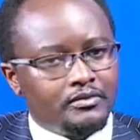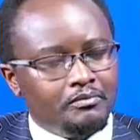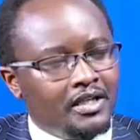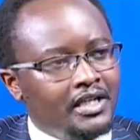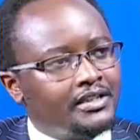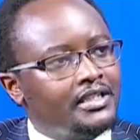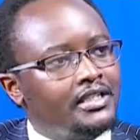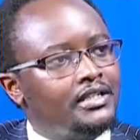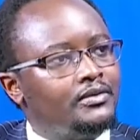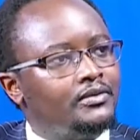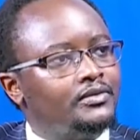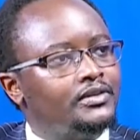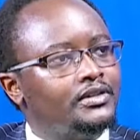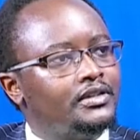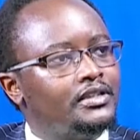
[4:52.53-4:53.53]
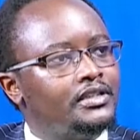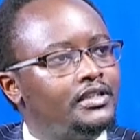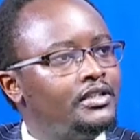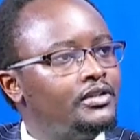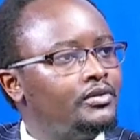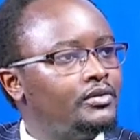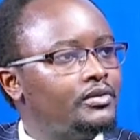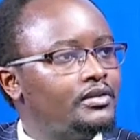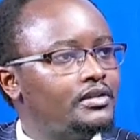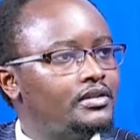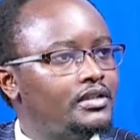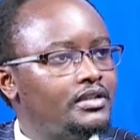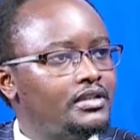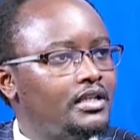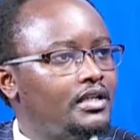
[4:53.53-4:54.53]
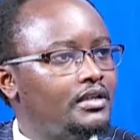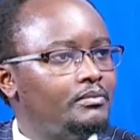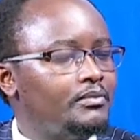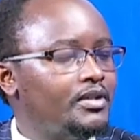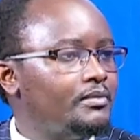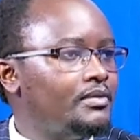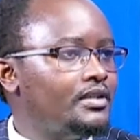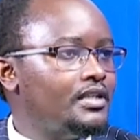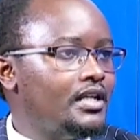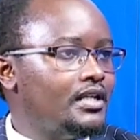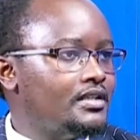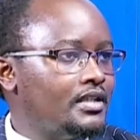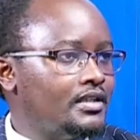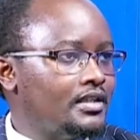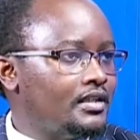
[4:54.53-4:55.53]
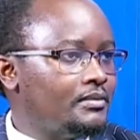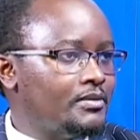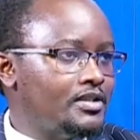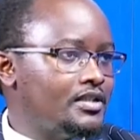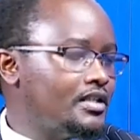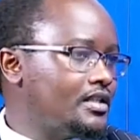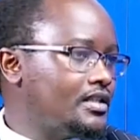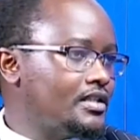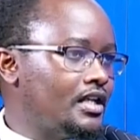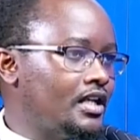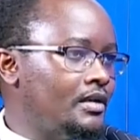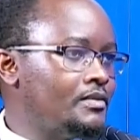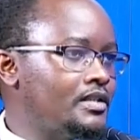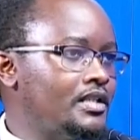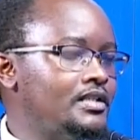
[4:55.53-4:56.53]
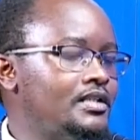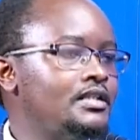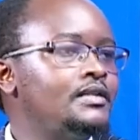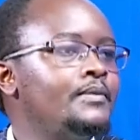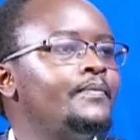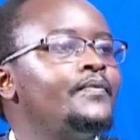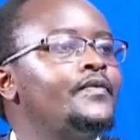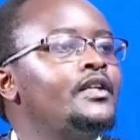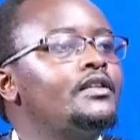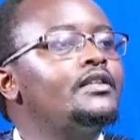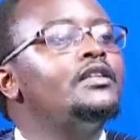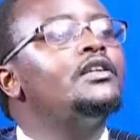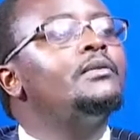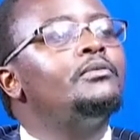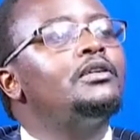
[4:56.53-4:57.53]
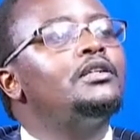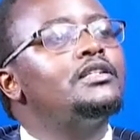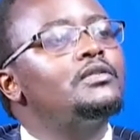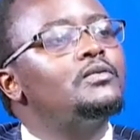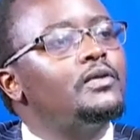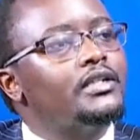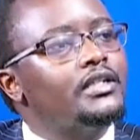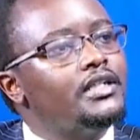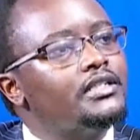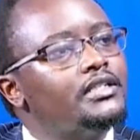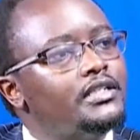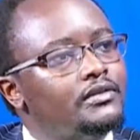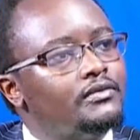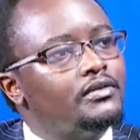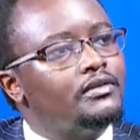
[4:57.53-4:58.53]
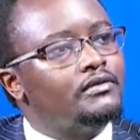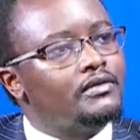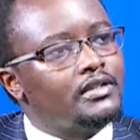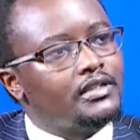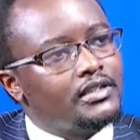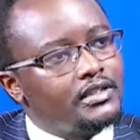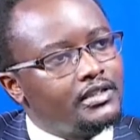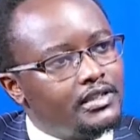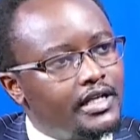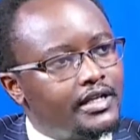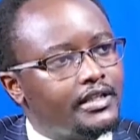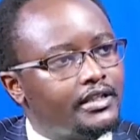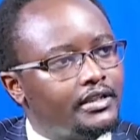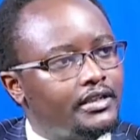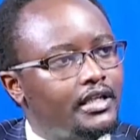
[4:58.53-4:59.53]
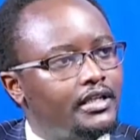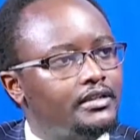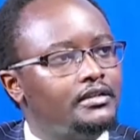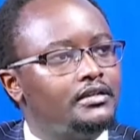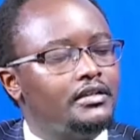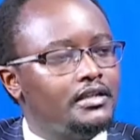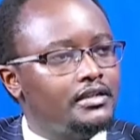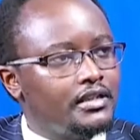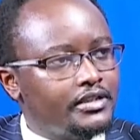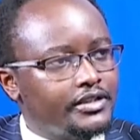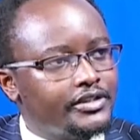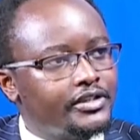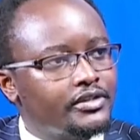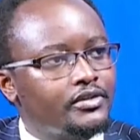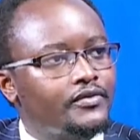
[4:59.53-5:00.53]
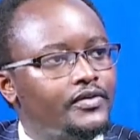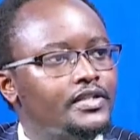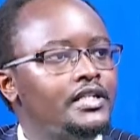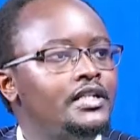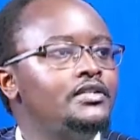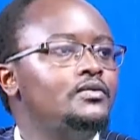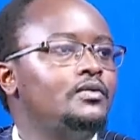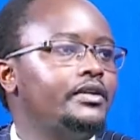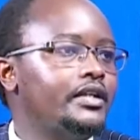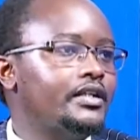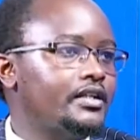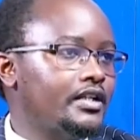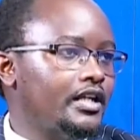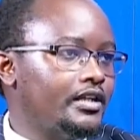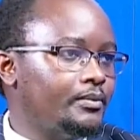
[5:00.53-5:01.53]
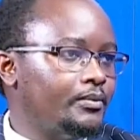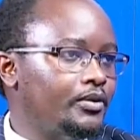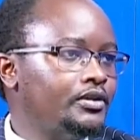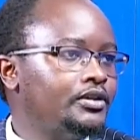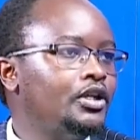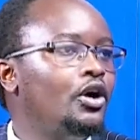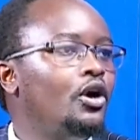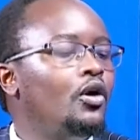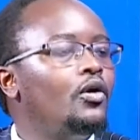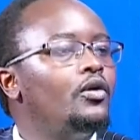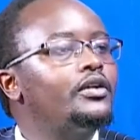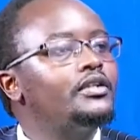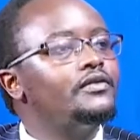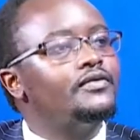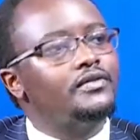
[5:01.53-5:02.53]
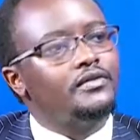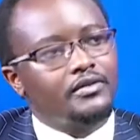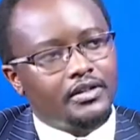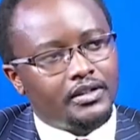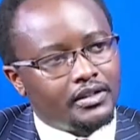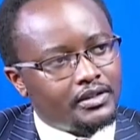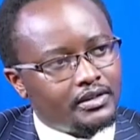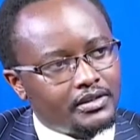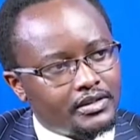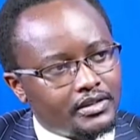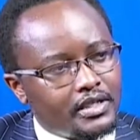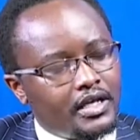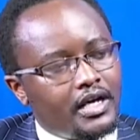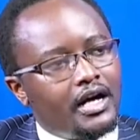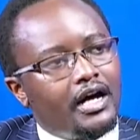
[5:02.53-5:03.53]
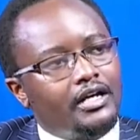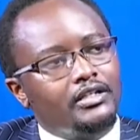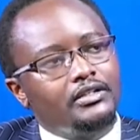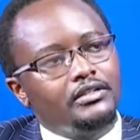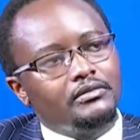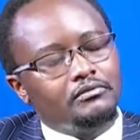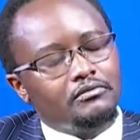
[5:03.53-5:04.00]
murder of children, or a baby dies under mysterious circumstances. Then the police will get involved directly, and then the children officers will write their report. Or if there is a